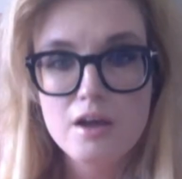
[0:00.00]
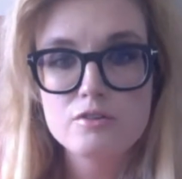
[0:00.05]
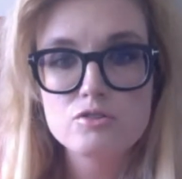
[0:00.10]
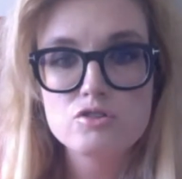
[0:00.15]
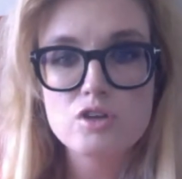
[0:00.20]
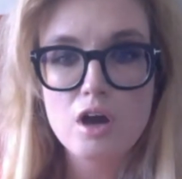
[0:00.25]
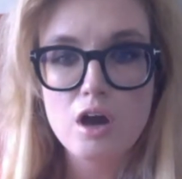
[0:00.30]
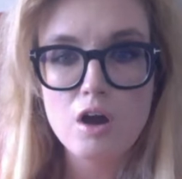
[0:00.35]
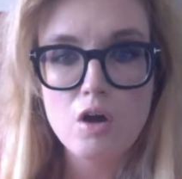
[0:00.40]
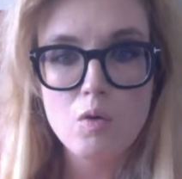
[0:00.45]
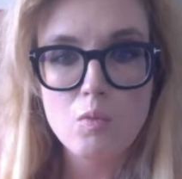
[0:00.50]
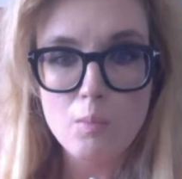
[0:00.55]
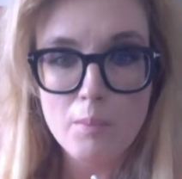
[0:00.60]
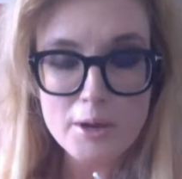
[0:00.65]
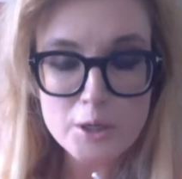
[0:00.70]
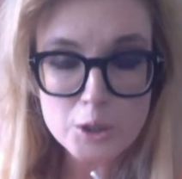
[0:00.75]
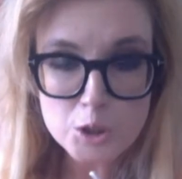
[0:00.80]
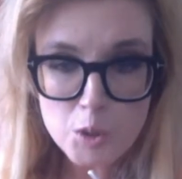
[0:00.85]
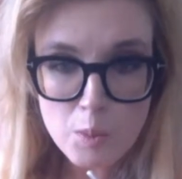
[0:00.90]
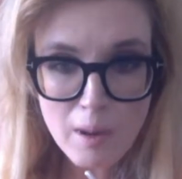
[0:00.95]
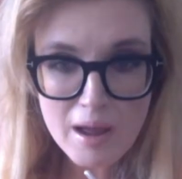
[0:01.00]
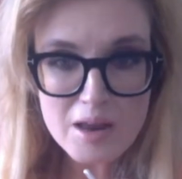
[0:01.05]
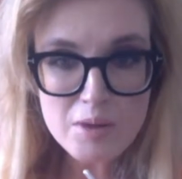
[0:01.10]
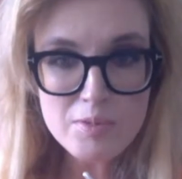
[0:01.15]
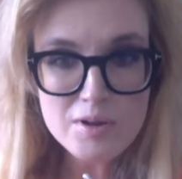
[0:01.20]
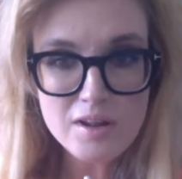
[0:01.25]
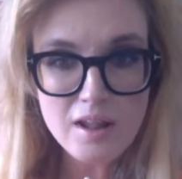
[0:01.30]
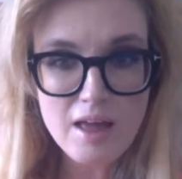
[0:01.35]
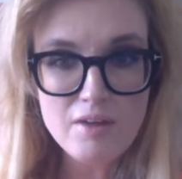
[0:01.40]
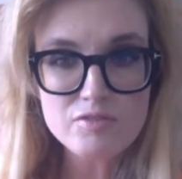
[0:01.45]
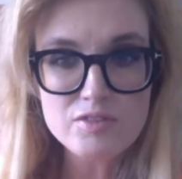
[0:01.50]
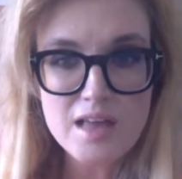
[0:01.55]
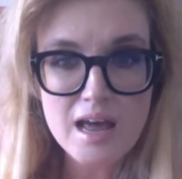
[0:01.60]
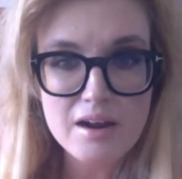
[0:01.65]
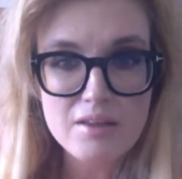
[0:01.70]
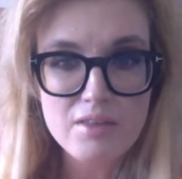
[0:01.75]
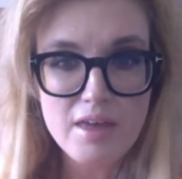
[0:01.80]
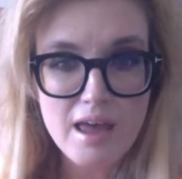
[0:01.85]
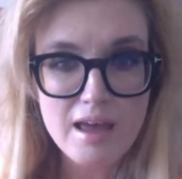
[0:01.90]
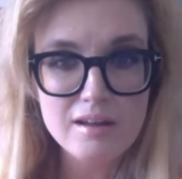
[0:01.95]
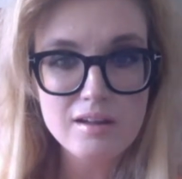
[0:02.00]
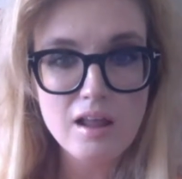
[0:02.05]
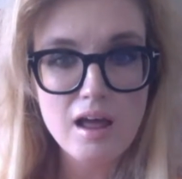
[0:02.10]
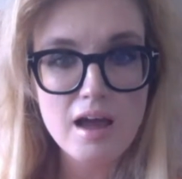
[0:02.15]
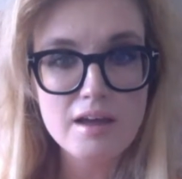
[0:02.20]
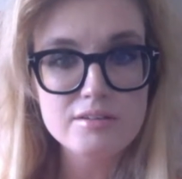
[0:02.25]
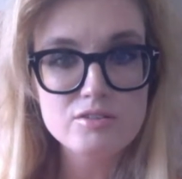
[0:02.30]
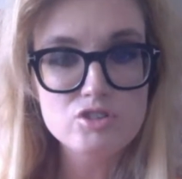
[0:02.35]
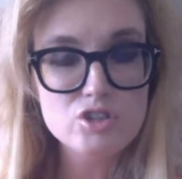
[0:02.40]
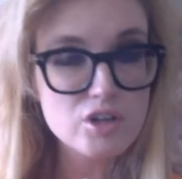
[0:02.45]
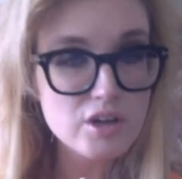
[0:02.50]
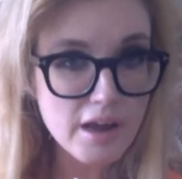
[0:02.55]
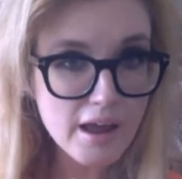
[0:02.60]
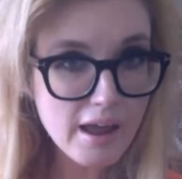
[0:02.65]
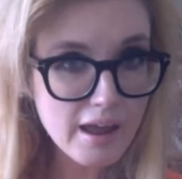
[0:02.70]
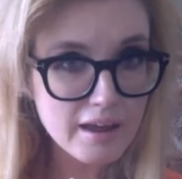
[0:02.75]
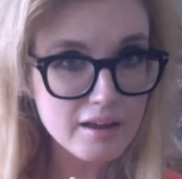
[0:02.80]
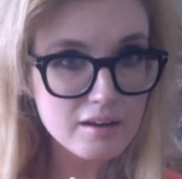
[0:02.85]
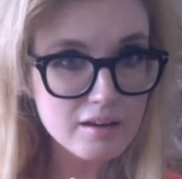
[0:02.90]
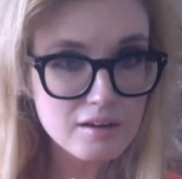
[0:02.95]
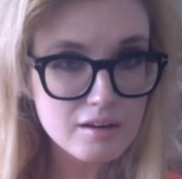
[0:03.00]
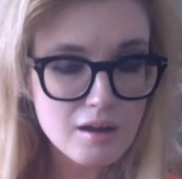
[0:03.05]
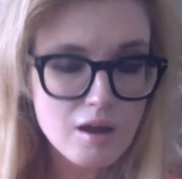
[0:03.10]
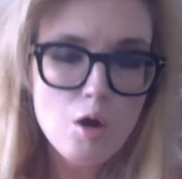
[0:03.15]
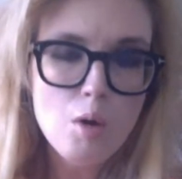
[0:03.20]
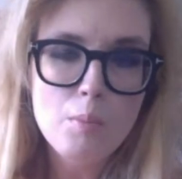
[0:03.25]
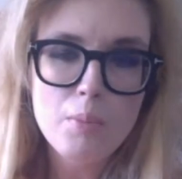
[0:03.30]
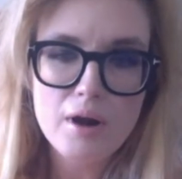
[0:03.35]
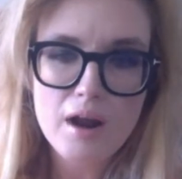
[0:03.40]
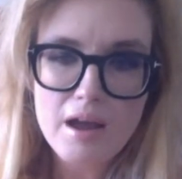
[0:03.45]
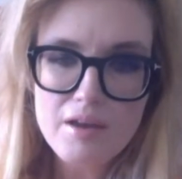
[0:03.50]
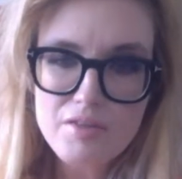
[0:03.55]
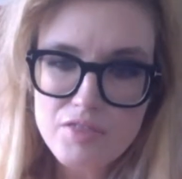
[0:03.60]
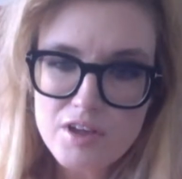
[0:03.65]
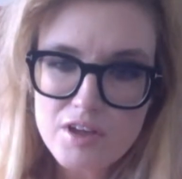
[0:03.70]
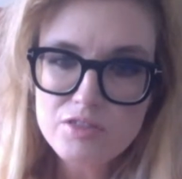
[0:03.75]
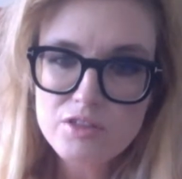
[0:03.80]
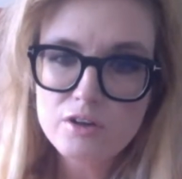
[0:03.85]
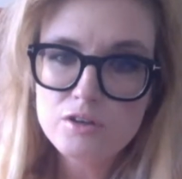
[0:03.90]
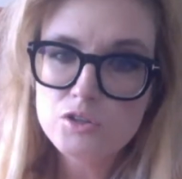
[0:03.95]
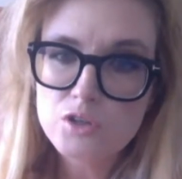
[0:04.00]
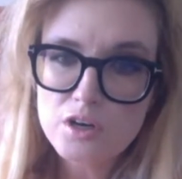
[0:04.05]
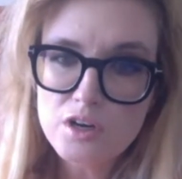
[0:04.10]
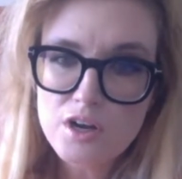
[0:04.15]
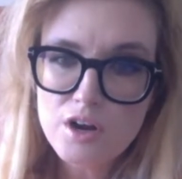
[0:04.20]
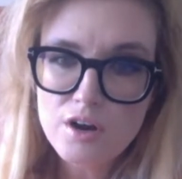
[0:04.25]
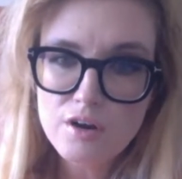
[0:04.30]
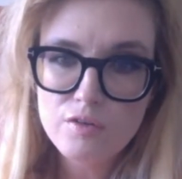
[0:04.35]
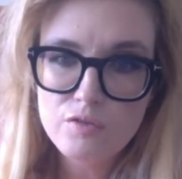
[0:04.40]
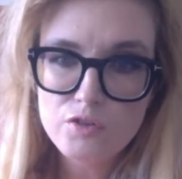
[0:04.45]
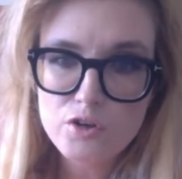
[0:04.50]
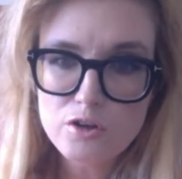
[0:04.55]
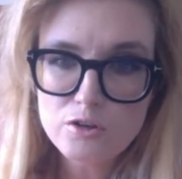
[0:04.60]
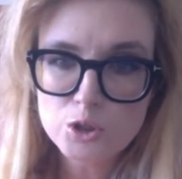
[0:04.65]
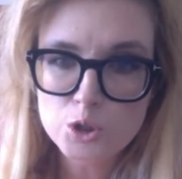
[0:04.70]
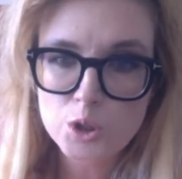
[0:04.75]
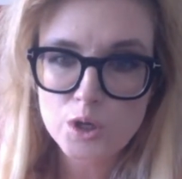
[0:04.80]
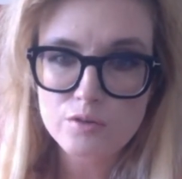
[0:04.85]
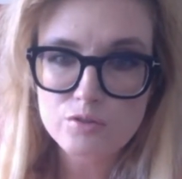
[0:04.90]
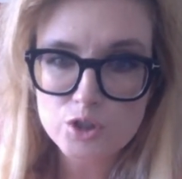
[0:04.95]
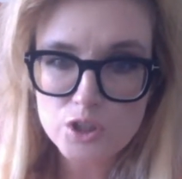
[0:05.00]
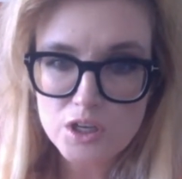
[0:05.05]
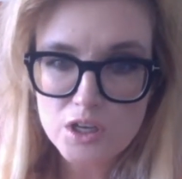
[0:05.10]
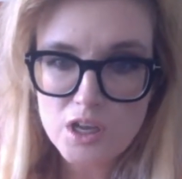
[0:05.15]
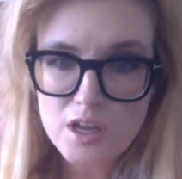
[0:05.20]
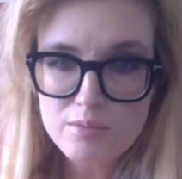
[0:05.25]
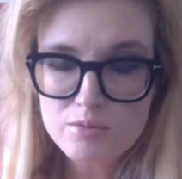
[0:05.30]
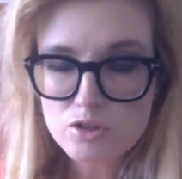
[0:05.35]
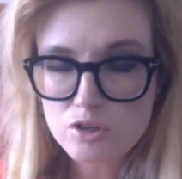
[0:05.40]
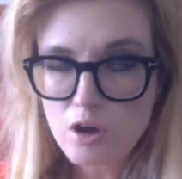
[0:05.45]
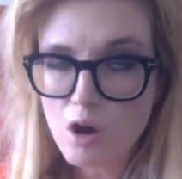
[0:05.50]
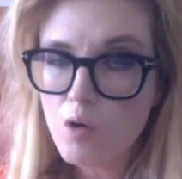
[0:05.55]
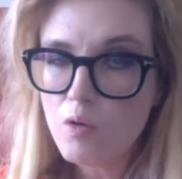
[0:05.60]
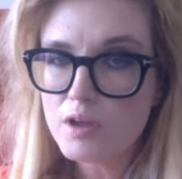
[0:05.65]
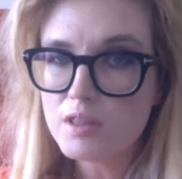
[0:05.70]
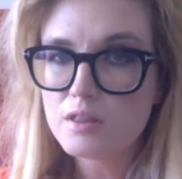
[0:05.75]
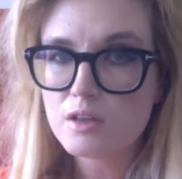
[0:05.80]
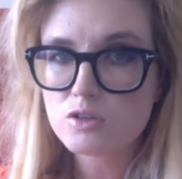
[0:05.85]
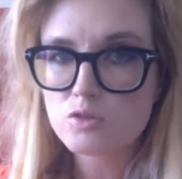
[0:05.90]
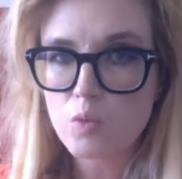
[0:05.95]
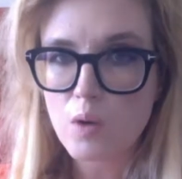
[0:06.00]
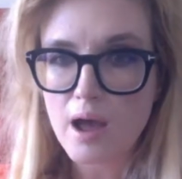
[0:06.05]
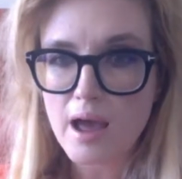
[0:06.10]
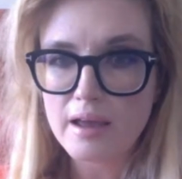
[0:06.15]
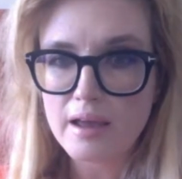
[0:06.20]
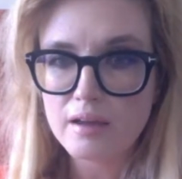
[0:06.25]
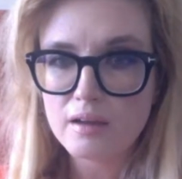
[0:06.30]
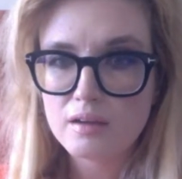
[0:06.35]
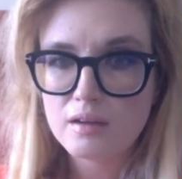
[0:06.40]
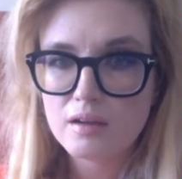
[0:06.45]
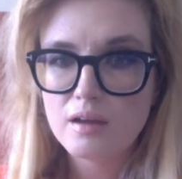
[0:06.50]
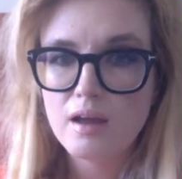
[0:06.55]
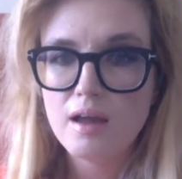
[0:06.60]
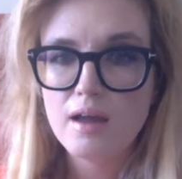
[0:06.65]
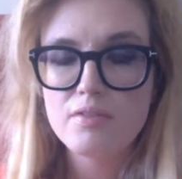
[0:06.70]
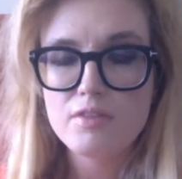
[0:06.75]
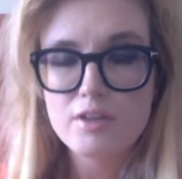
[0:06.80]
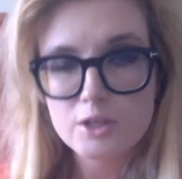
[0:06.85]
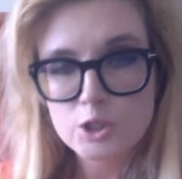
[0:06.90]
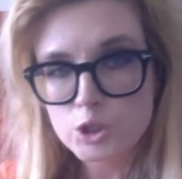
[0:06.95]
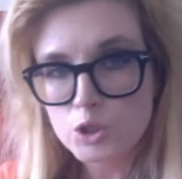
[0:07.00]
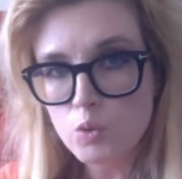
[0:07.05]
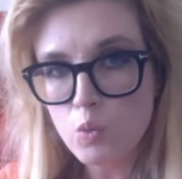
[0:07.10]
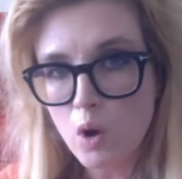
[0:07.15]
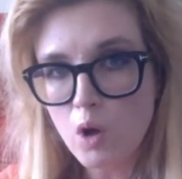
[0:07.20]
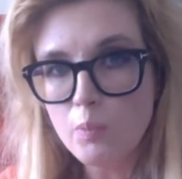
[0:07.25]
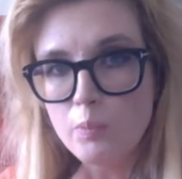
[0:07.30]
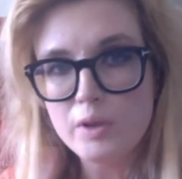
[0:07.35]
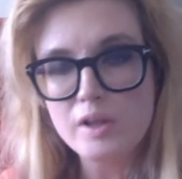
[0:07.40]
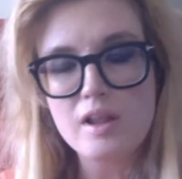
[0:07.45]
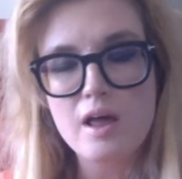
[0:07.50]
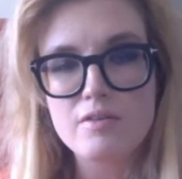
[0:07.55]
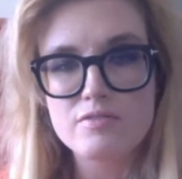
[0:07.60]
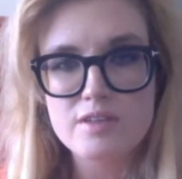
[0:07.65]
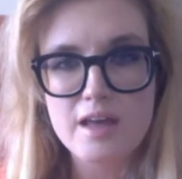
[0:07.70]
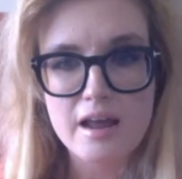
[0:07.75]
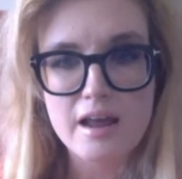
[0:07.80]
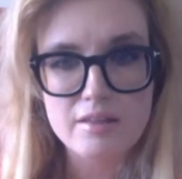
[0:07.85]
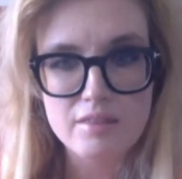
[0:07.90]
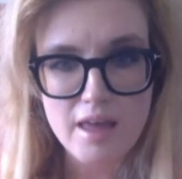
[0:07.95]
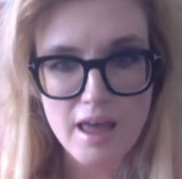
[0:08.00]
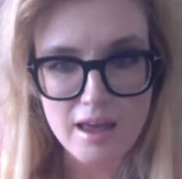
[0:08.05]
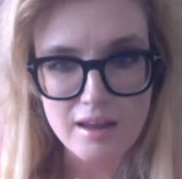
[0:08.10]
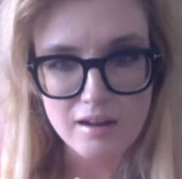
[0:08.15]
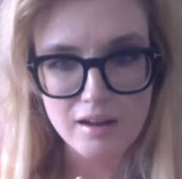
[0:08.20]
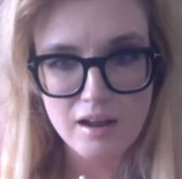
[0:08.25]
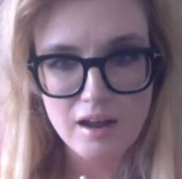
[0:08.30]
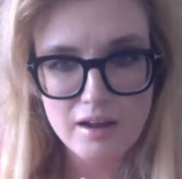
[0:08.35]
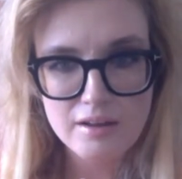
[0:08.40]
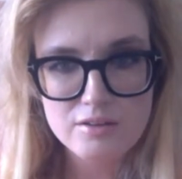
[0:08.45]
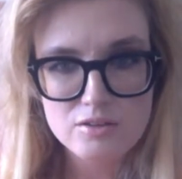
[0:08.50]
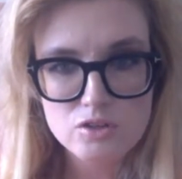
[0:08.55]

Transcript: So she might have been left out of the headline today, but I think there's a near future, if she keeps going this way, that she won't be left out of the headline.